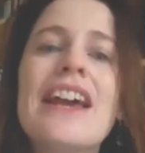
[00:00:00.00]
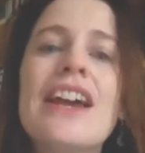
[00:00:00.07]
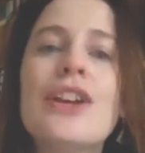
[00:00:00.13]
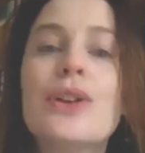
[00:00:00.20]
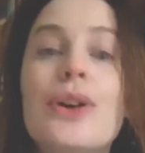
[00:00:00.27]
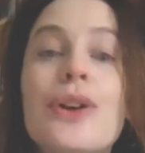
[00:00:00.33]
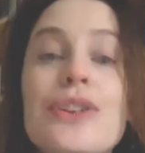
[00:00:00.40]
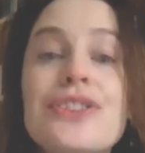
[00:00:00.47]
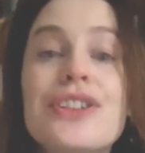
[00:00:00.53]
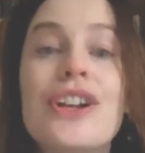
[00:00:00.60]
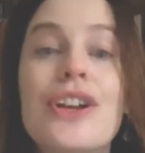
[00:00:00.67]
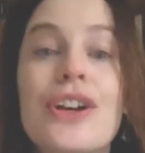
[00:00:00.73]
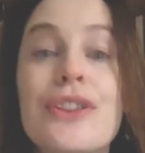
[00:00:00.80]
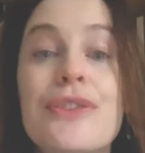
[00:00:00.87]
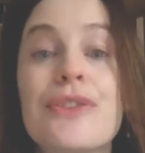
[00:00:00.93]
You'll also
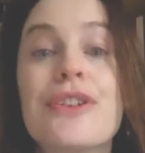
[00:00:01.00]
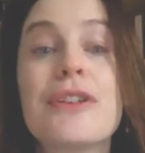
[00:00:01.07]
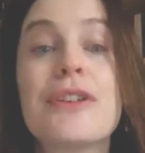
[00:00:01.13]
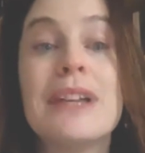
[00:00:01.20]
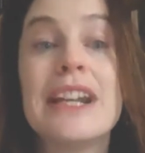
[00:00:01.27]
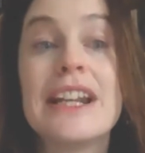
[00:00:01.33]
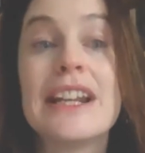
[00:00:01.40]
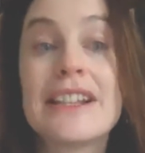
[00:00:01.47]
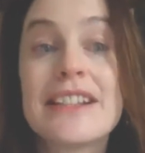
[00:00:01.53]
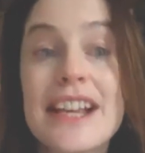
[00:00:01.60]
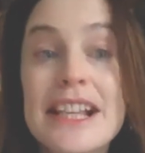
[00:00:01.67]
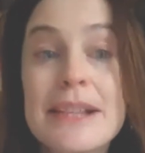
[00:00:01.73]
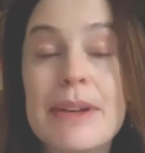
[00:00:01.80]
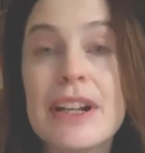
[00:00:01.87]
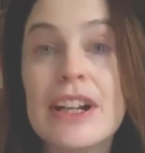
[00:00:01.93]
learn through completing
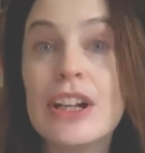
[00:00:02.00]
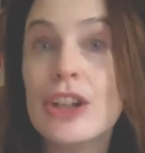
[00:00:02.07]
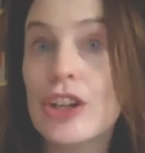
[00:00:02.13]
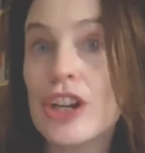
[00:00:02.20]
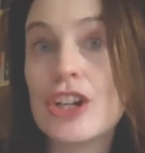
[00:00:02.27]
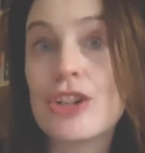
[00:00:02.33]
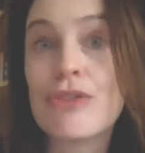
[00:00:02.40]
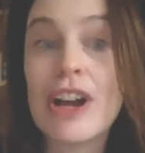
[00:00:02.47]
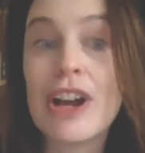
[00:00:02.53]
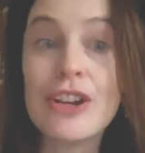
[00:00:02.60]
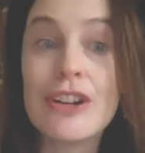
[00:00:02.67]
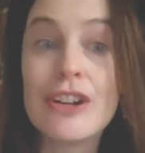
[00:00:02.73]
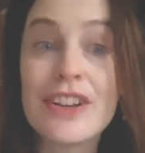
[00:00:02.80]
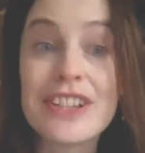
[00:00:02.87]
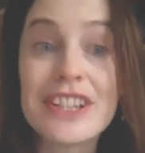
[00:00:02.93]
assessment, learning to write
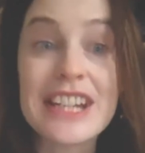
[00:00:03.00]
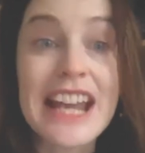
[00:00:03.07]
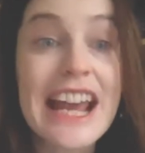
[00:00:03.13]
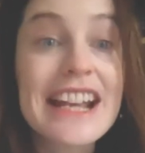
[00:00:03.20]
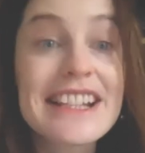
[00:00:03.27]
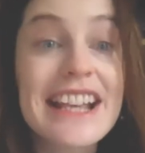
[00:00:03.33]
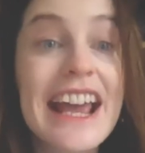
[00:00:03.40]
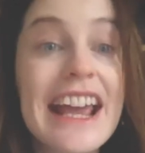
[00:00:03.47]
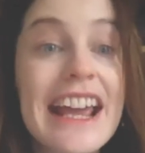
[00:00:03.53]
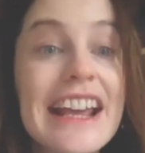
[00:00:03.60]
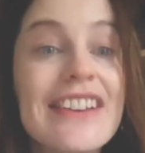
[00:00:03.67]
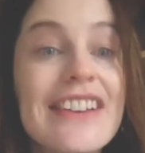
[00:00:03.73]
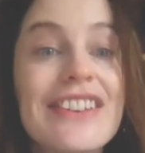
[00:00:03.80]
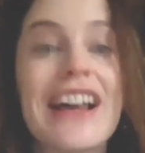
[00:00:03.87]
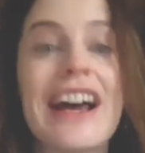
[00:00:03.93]
university
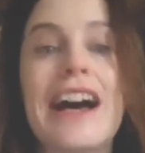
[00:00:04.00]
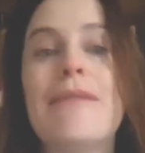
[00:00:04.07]
essays,